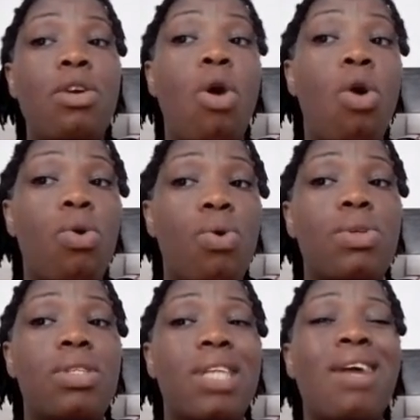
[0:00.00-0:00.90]
B,
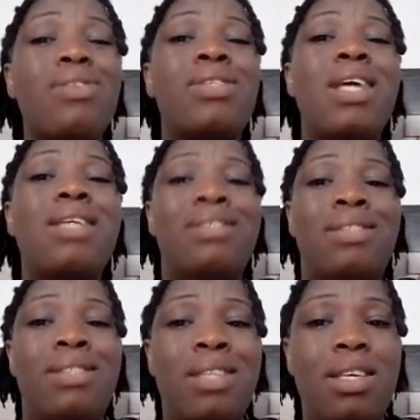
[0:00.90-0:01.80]
goggles, they now
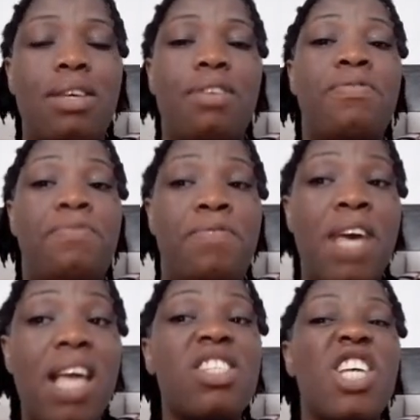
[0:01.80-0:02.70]
say C,
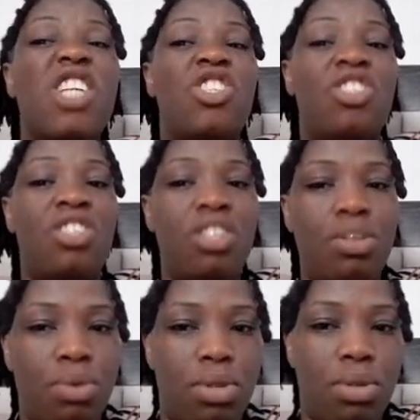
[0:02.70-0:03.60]
face
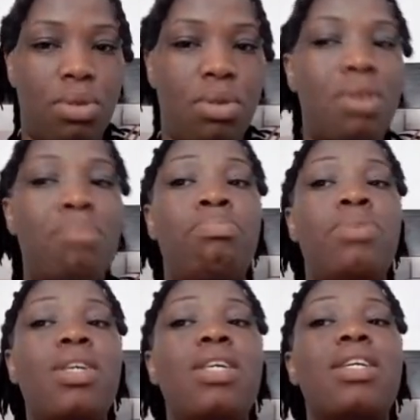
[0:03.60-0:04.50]
shield.
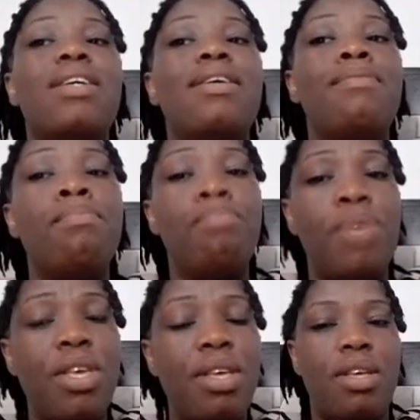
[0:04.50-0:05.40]
Pick
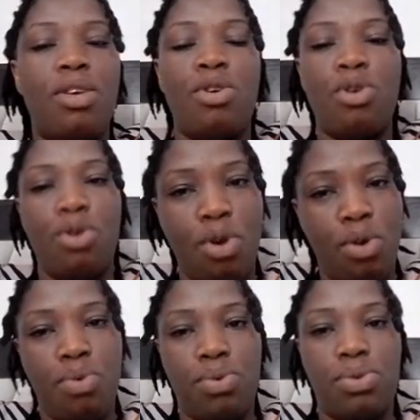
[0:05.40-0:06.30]
B,
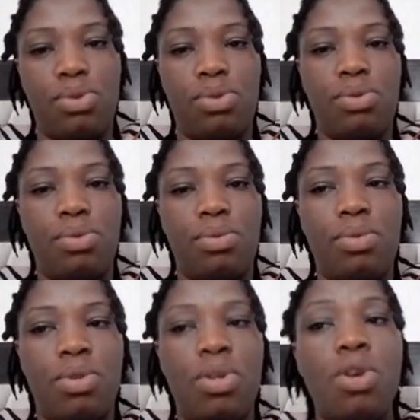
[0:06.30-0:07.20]
goggles.
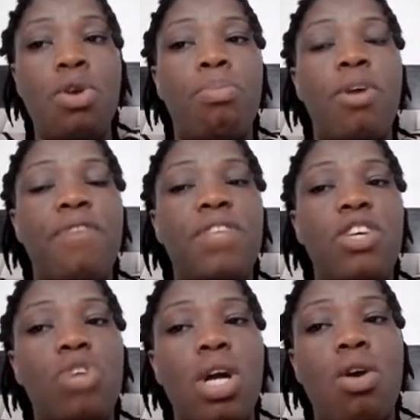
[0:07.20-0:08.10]

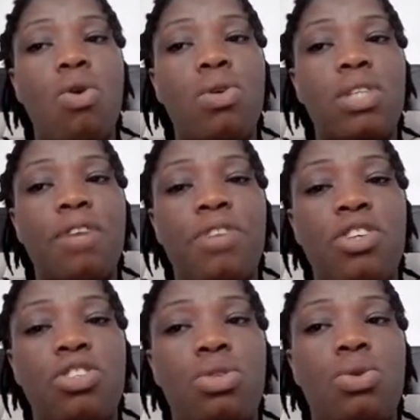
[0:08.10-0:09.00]
But if they join goggles
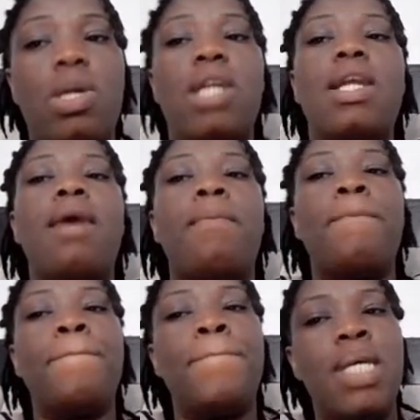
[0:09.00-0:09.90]
and face shield
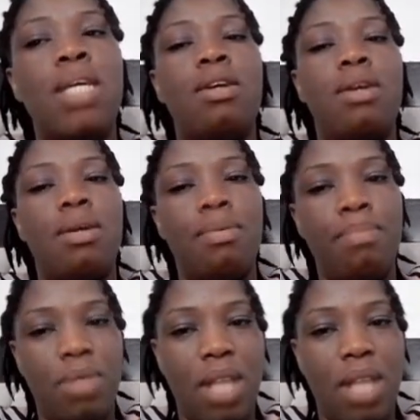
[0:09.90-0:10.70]
together, pick